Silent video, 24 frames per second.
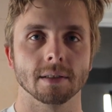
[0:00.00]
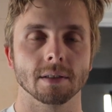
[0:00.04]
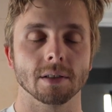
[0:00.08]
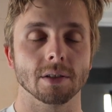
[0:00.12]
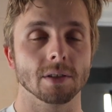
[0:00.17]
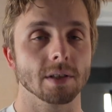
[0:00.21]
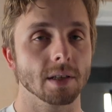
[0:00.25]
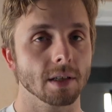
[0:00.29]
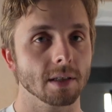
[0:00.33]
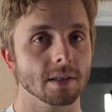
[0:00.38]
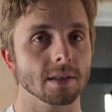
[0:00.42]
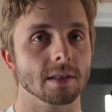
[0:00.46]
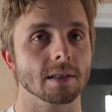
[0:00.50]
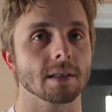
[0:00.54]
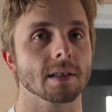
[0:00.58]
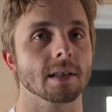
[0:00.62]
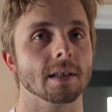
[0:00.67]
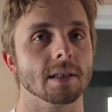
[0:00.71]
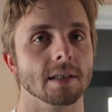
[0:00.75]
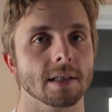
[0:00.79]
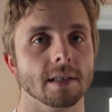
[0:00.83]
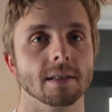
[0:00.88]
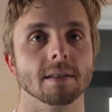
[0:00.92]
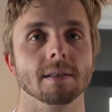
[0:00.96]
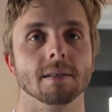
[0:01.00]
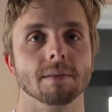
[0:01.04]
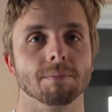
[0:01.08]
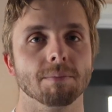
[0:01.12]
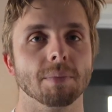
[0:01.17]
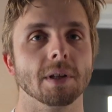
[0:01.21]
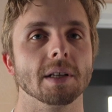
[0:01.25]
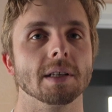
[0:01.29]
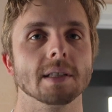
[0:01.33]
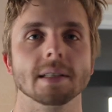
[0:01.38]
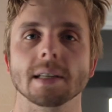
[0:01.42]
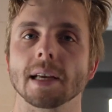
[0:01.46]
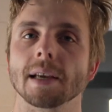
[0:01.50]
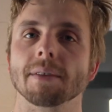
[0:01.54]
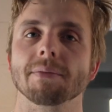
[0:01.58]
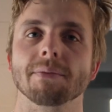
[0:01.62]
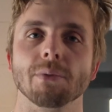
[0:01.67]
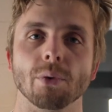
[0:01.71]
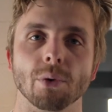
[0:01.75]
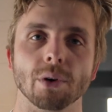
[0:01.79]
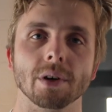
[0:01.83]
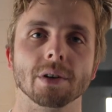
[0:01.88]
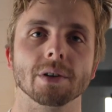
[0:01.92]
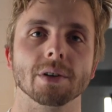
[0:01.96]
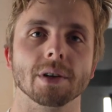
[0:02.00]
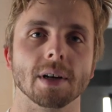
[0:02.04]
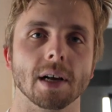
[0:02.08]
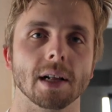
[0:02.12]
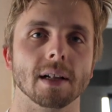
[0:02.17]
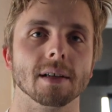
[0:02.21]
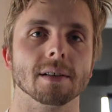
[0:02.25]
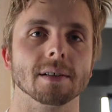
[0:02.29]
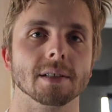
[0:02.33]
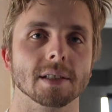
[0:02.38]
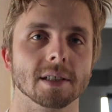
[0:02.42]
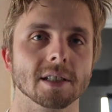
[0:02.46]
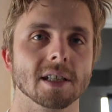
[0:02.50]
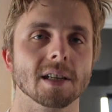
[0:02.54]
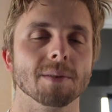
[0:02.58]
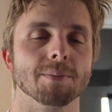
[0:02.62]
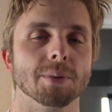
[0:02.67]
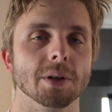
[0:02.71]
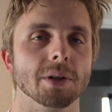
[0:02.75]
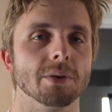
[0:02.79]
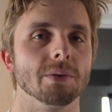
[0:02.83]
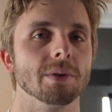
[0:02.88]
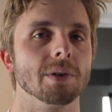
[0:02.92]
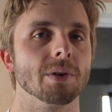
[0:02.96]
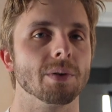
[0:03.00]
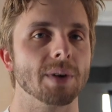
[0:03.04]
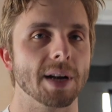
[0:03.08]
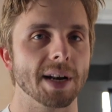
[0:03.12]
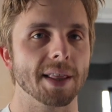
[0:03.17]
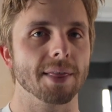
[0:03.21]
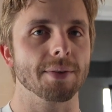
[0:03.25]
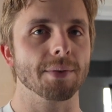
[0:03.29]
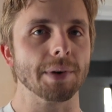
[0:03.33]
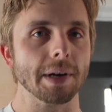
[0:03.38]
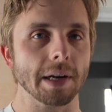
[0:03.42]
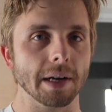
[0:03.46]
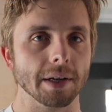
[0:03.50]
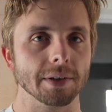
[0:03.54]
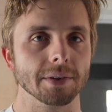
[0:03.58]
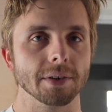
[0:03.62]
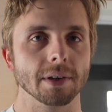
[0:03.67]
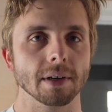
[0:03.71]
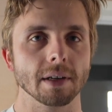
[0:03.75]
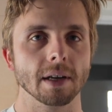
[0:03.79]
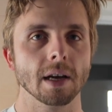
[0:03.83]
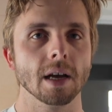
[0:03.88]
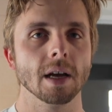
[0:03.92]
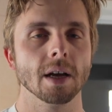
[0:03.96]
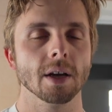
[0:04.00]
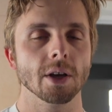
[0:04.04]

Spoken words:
Utilities are gonna, let's say $400, it's gonna put you in the red $300.